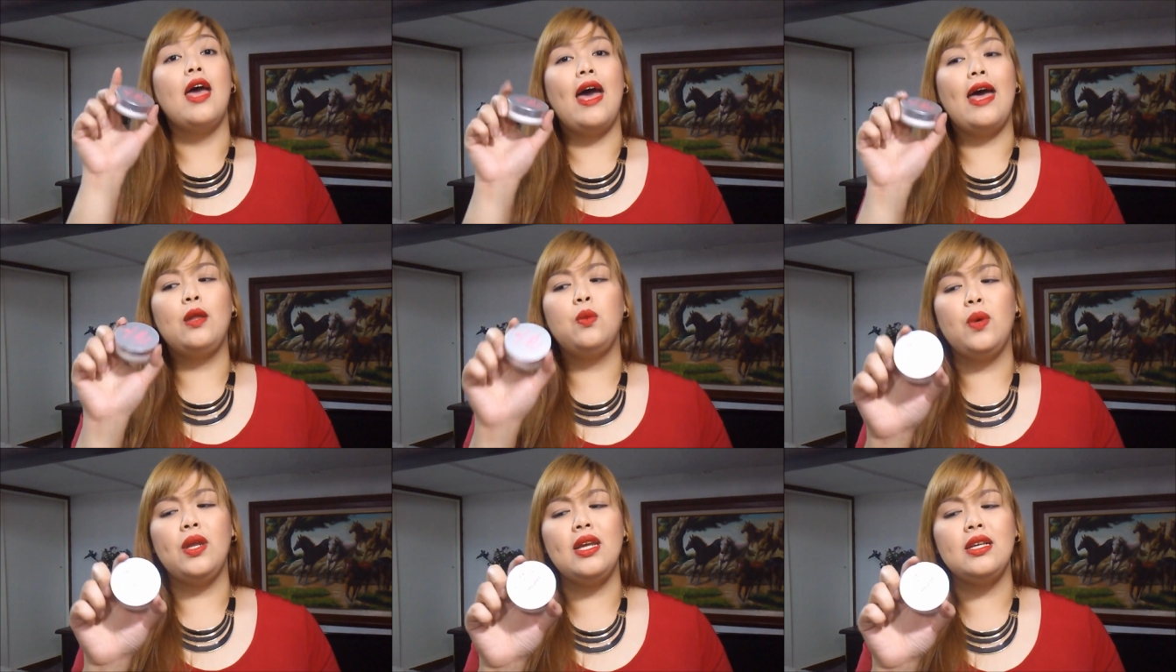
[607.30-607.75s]

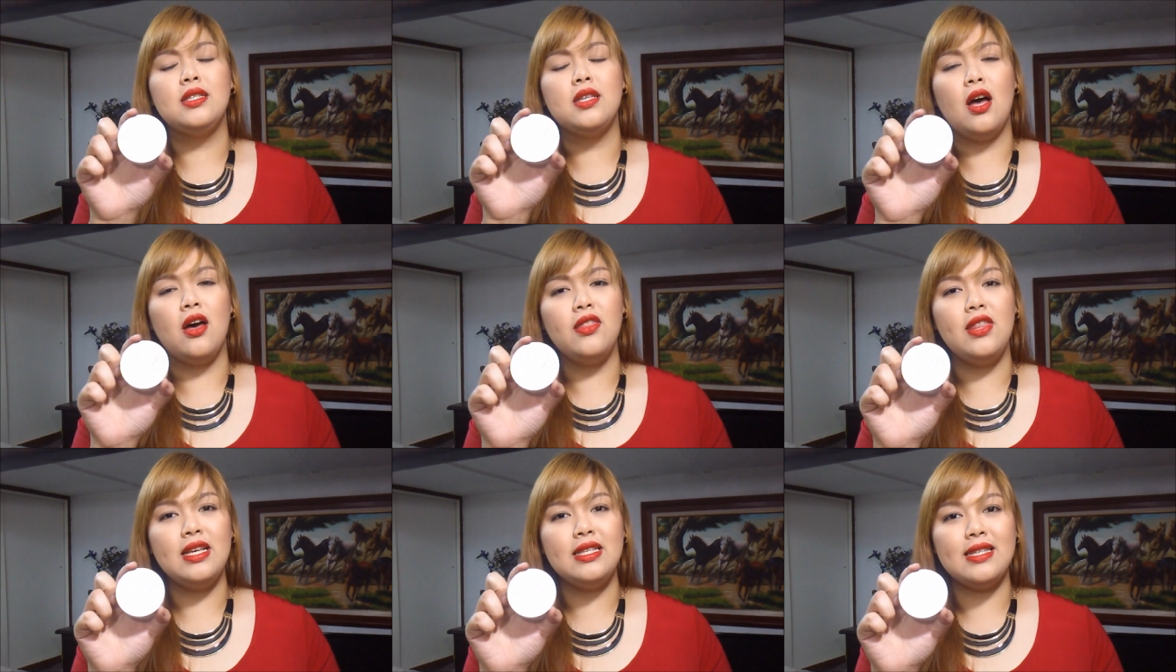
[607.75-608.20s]
and when I
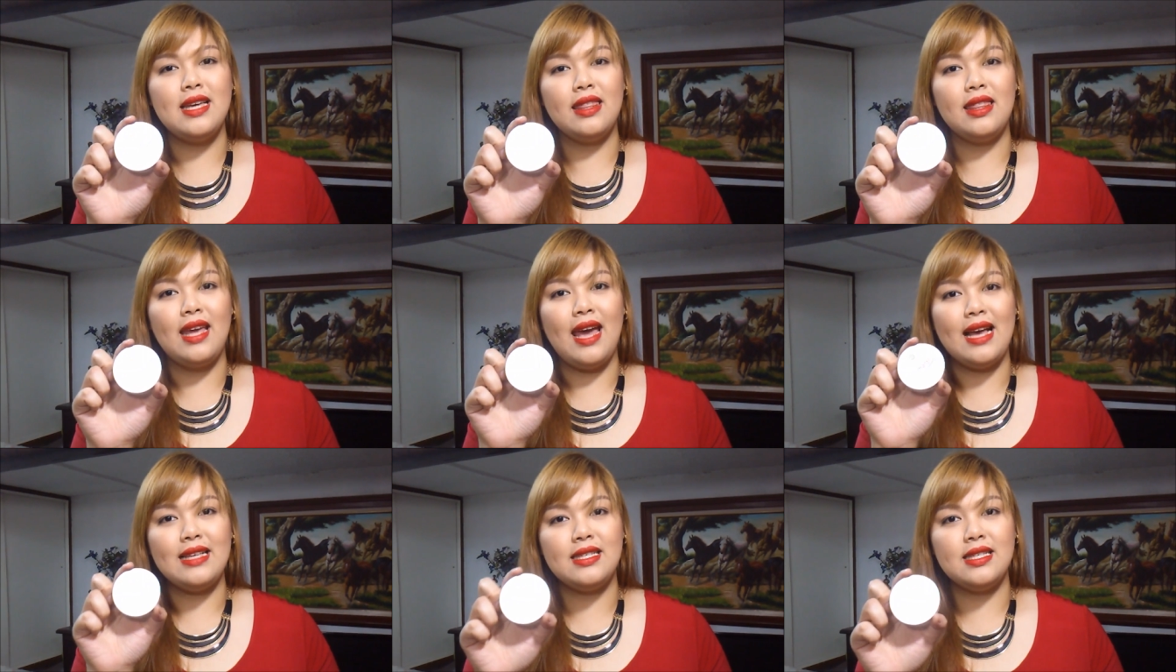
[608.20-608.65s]
saw this at
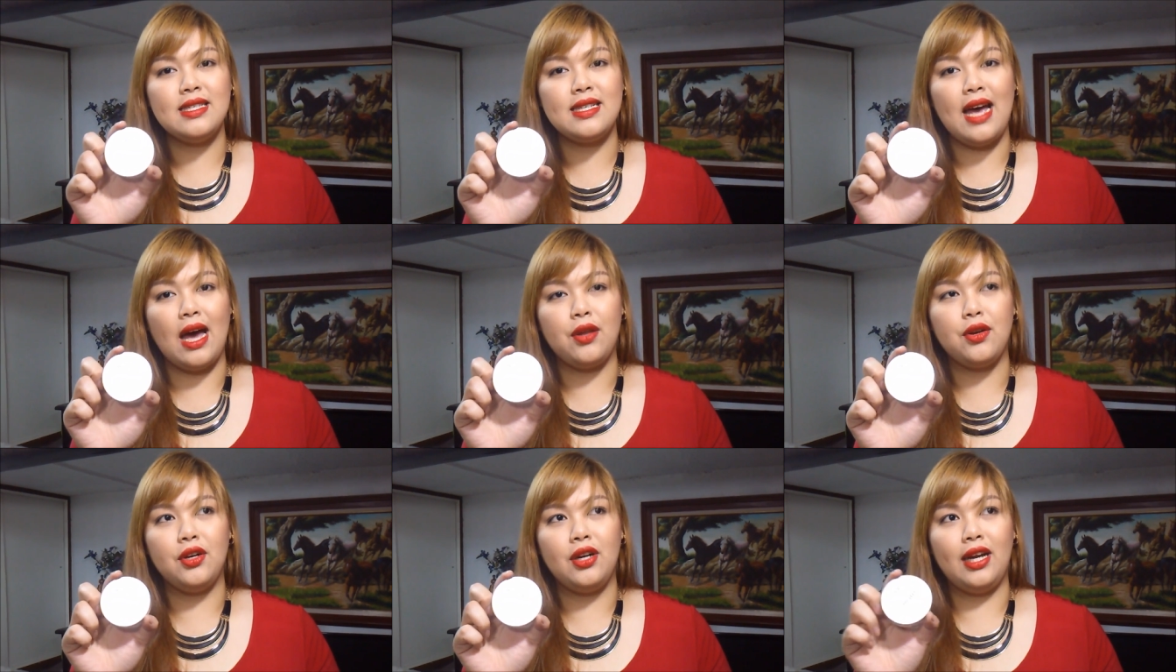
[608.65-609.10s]
the essence
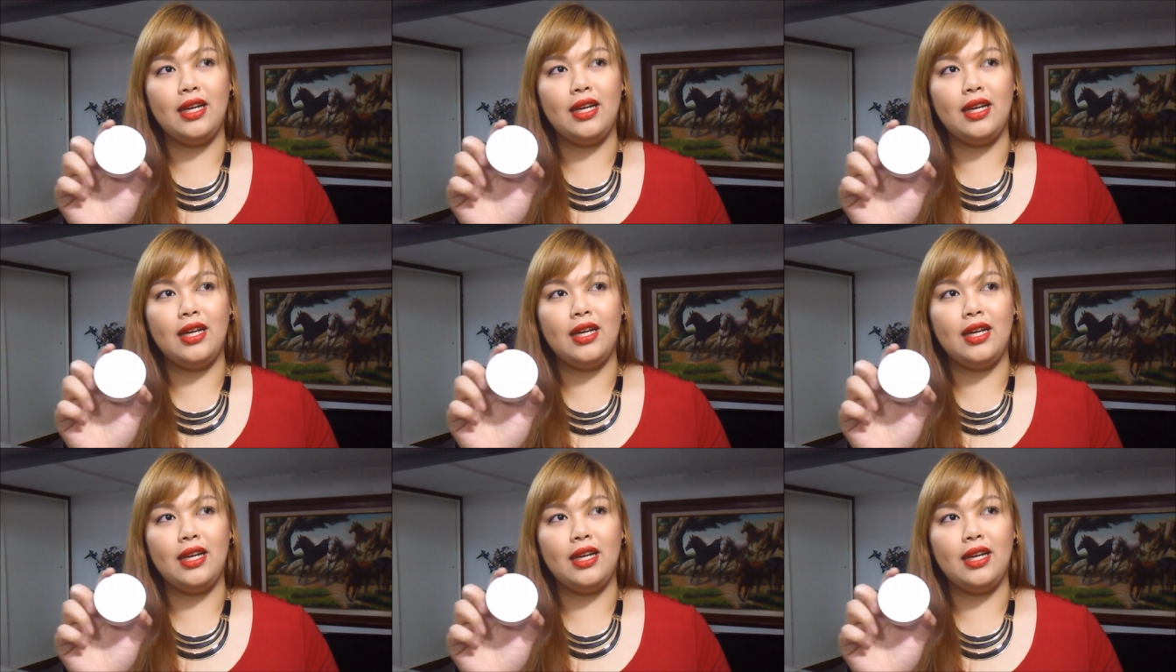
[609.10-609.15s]
counter